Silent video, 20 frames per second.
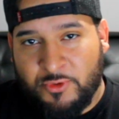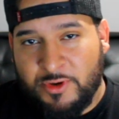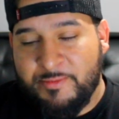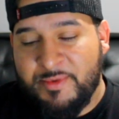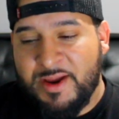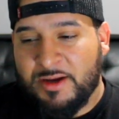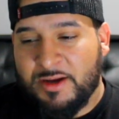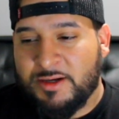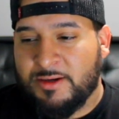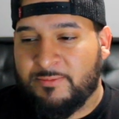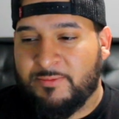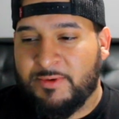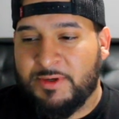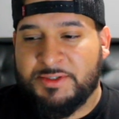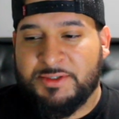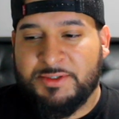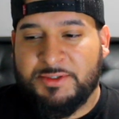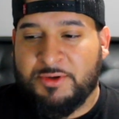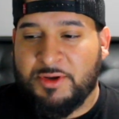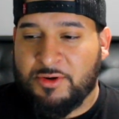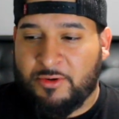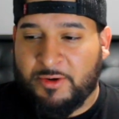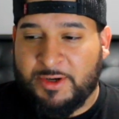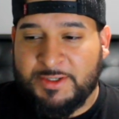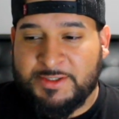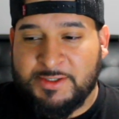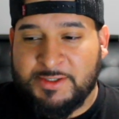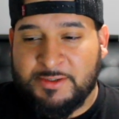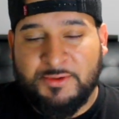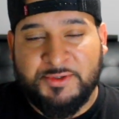man coverage. You can
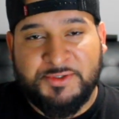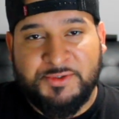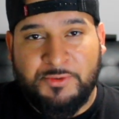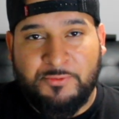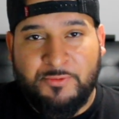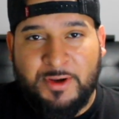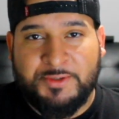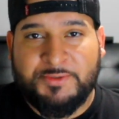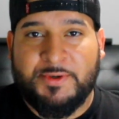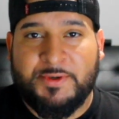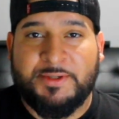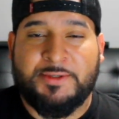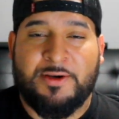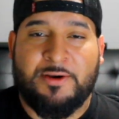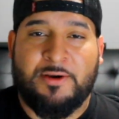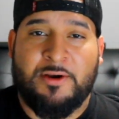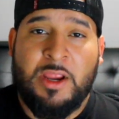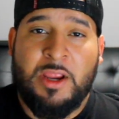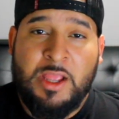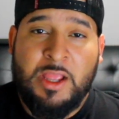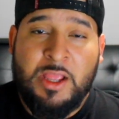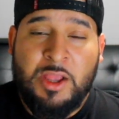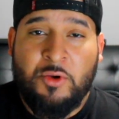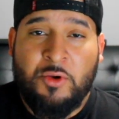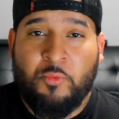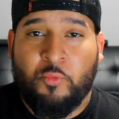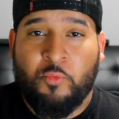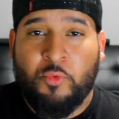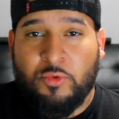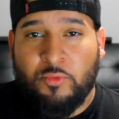already tell those two routes right there.
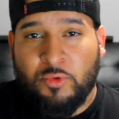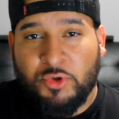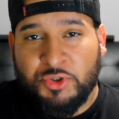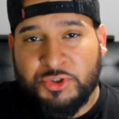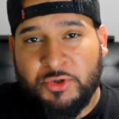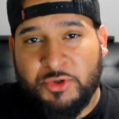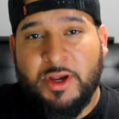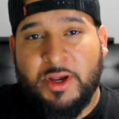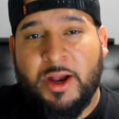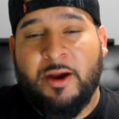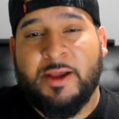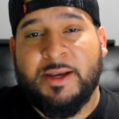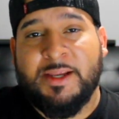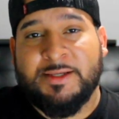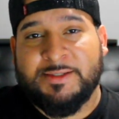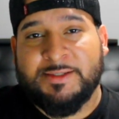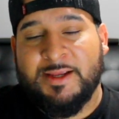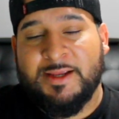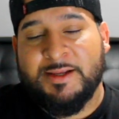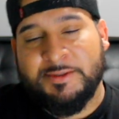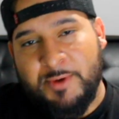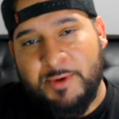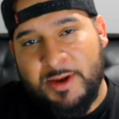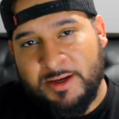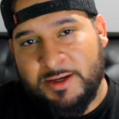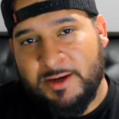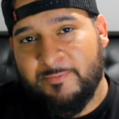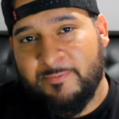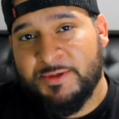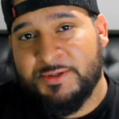We'll show you how it is against
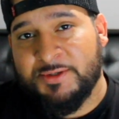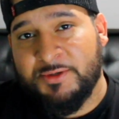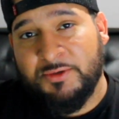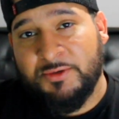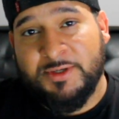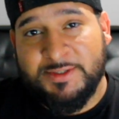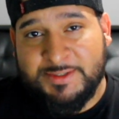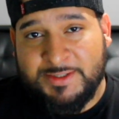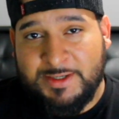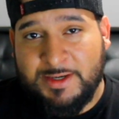man coverage so you can see